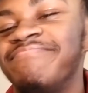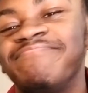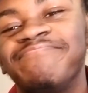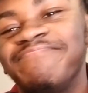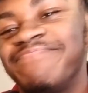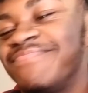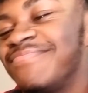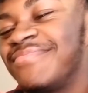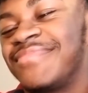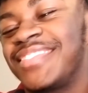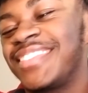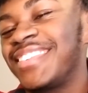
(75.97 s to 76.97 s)
You
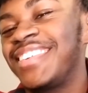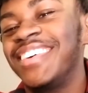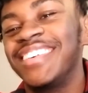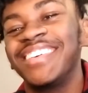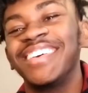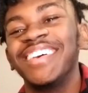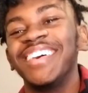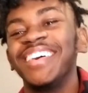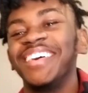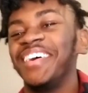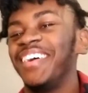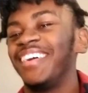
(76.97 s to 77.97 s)
wildin', bro. You
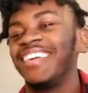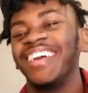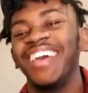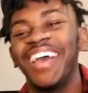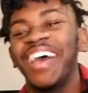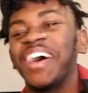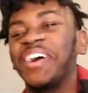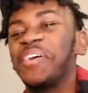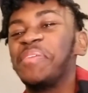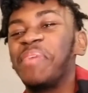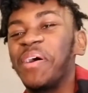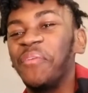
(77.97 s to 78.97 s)
wildin', bro.
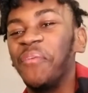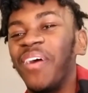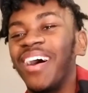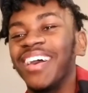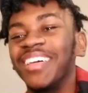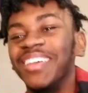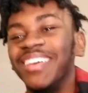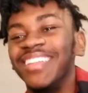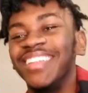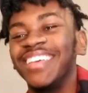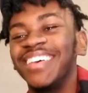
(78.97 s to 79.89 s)
I'm like wildin'.